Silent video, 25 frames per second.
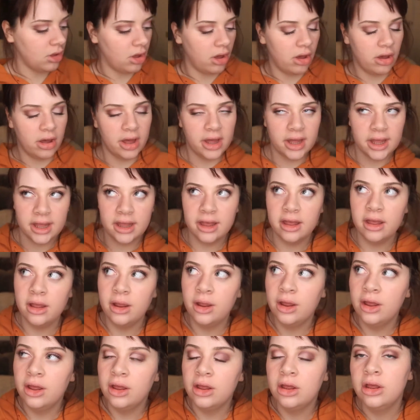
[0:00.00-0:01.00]
I
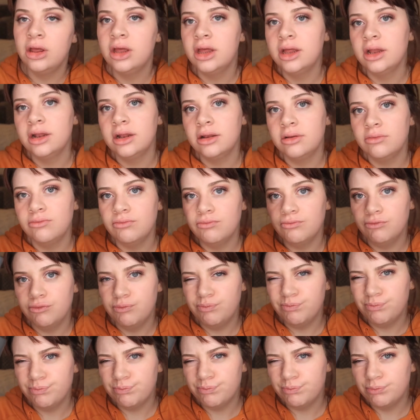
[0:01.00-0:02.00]

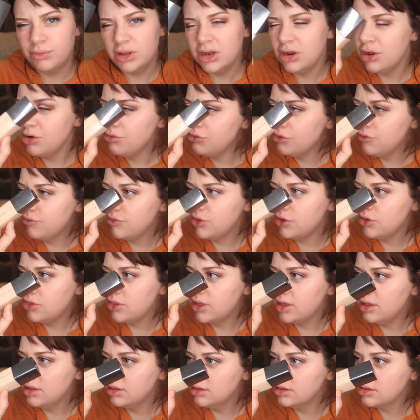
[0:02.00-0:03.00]
did I review
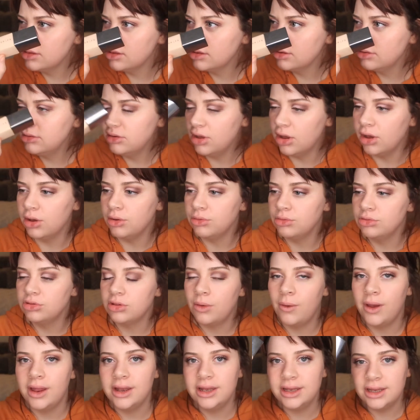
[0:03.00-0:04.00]
this? No.
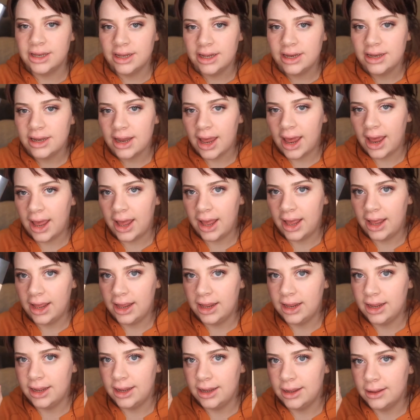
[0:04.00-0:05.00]
So I did
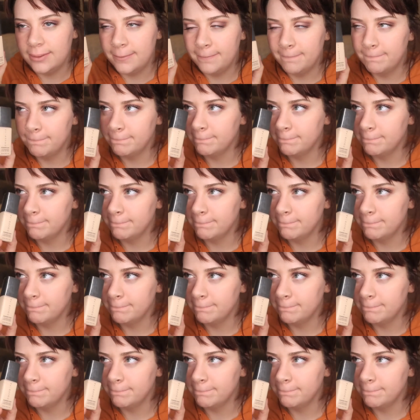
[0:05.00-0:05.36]
a